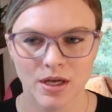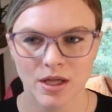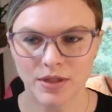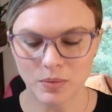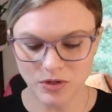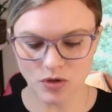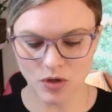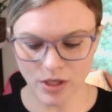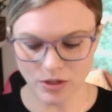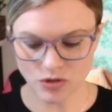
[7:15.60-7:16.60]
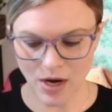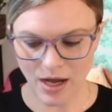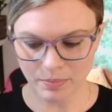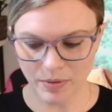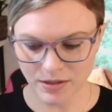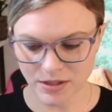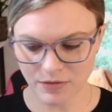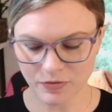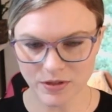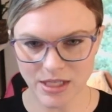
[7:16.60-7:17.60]
they would drop
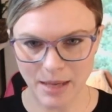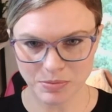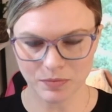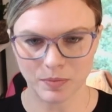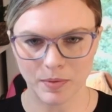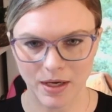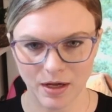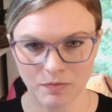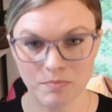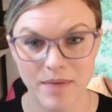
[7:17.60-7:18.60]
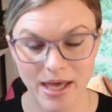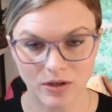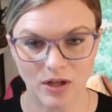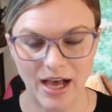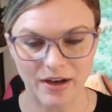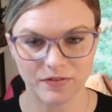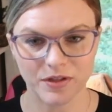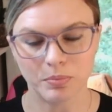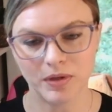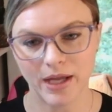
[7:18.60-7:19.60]
different types of metal out of the
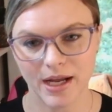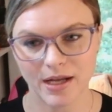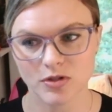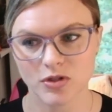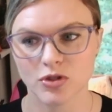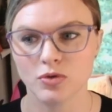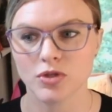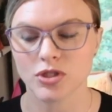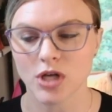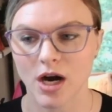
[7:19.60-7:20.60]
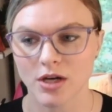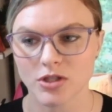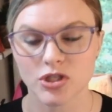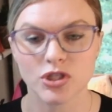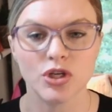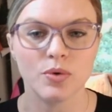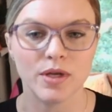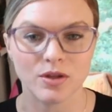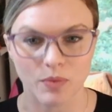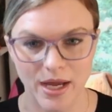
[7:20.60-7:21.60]
planes to start skewing
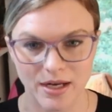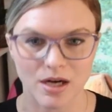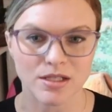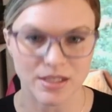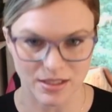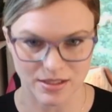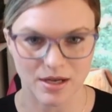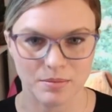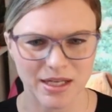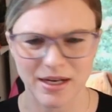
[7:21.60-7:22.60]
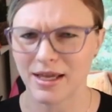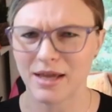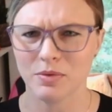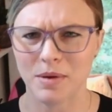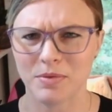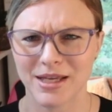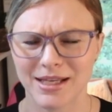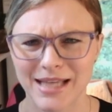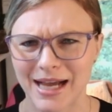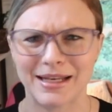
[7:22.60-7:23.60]
the radar systems. And I can't remember the
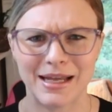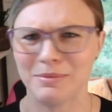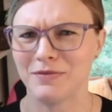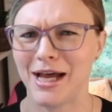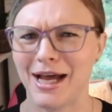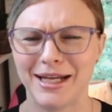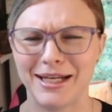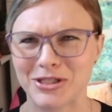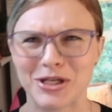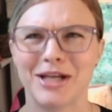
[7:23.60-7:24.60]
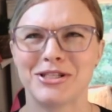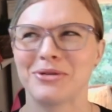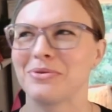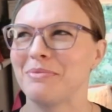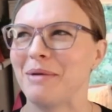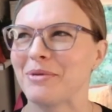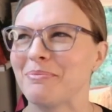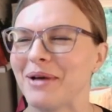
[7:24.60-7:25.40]
exact name of that. I should remember,